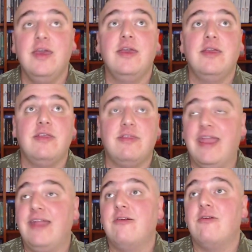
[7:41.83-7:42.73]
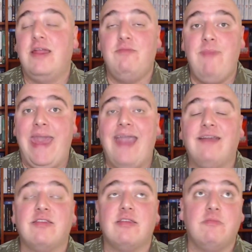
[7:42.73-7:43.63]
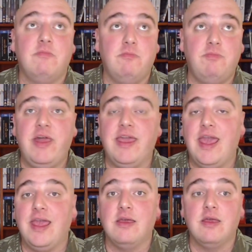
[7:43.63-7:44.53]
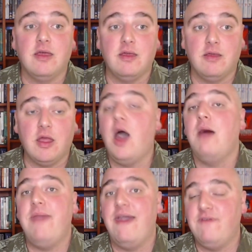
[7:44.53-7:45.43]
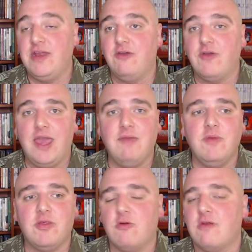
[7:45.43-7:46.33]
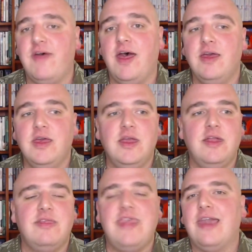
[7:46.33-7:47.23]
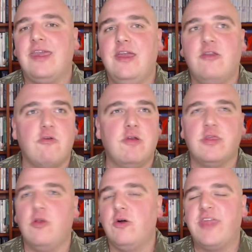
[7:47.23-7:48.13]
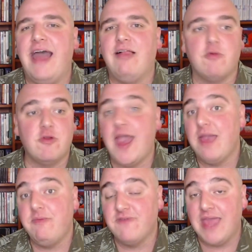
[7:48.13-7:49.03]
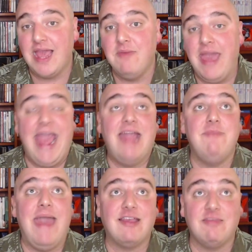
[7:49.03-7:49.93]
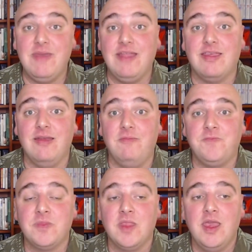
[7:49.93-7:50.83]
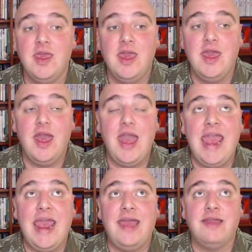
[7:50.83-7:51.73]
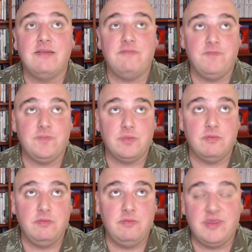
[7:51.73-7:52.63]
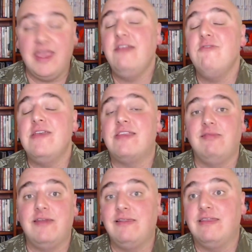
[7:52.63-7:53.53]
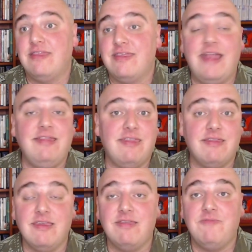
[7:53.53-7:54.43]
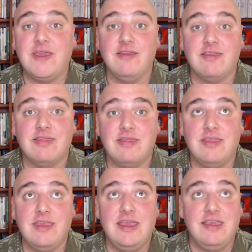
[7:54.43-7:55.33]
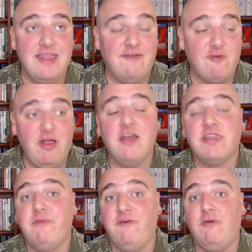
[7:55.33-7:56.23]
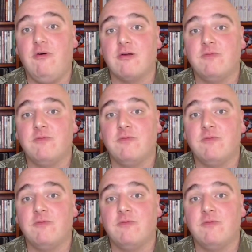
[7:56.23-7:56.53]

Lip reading: Xander and Max play a combat video game, sort of a Tekken or a Soul Calibur type of game, and Max beats him. And Xander is a little incensed at this because he's never lost before.